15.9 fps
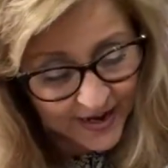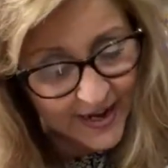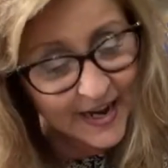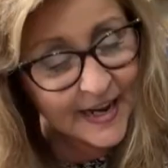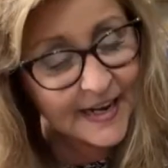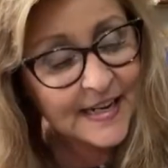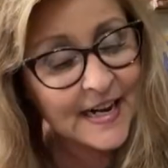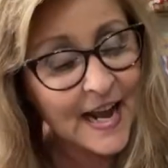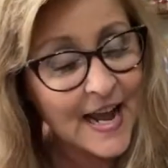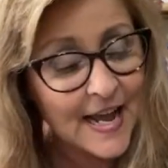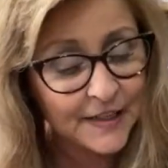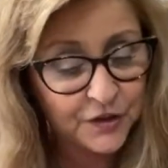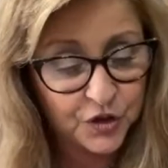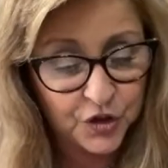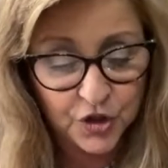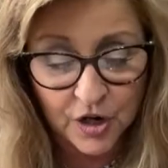I
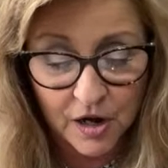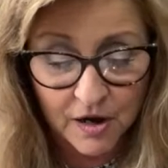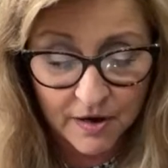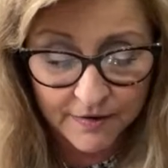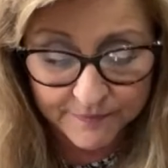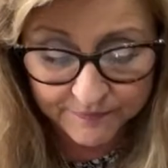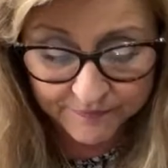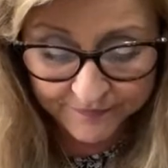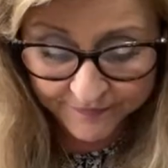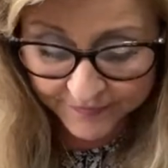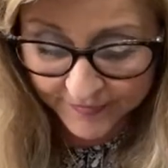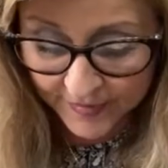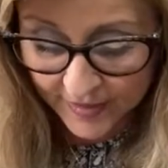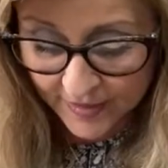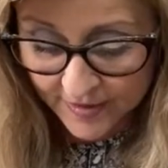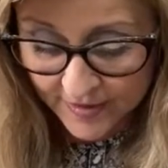gotcha.
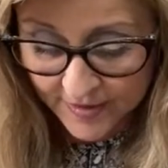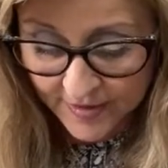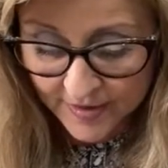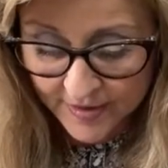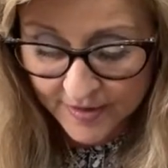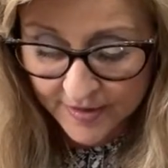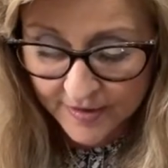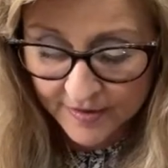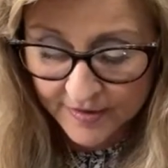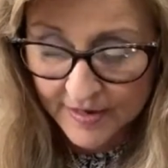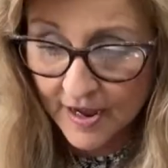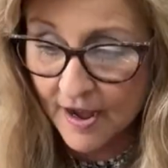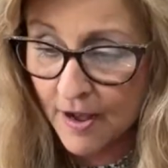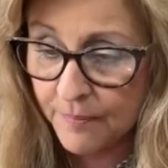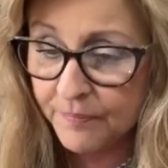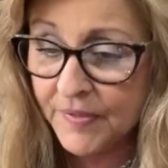
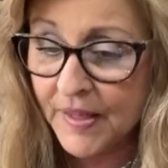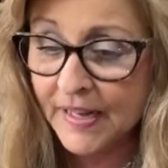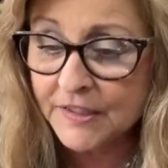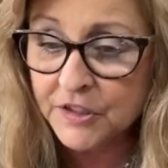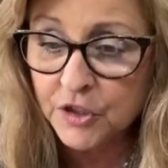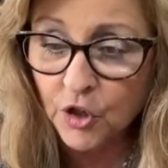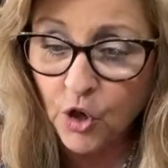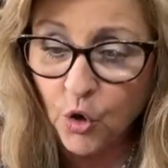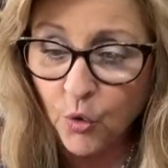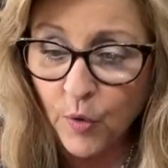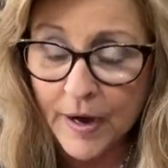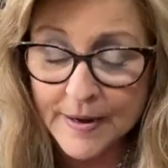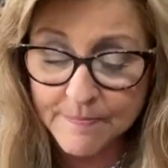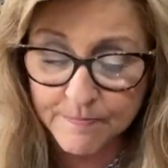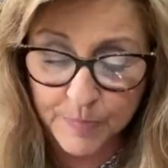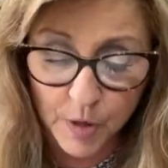Yep, that's a
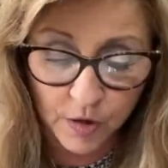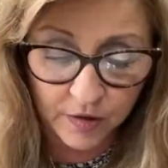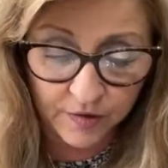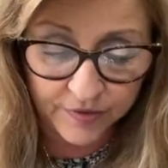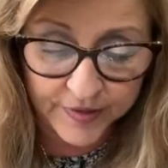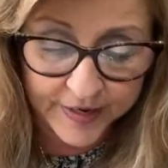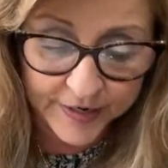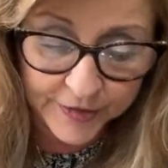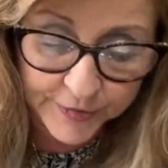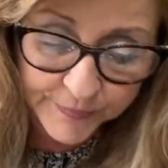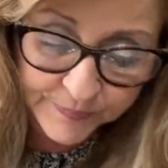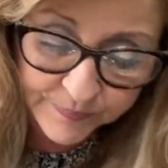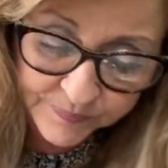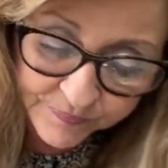great book there.